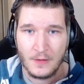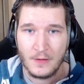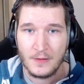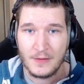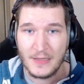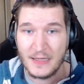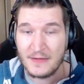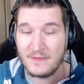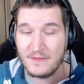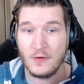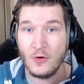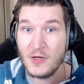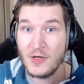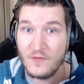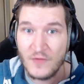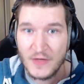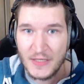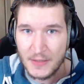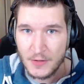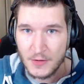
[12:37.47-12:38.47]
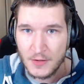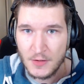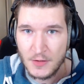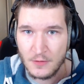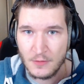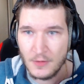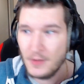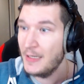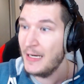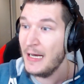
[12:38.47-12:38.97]
That's the only thing I could
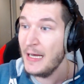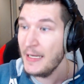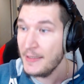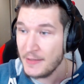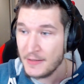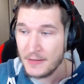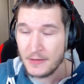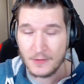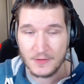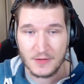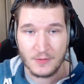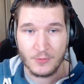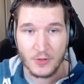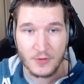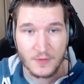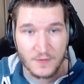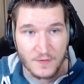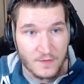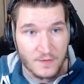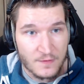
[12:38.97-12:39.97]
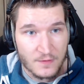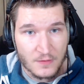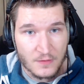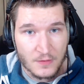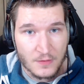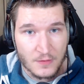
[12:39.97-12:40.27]
do. I did got the boxes.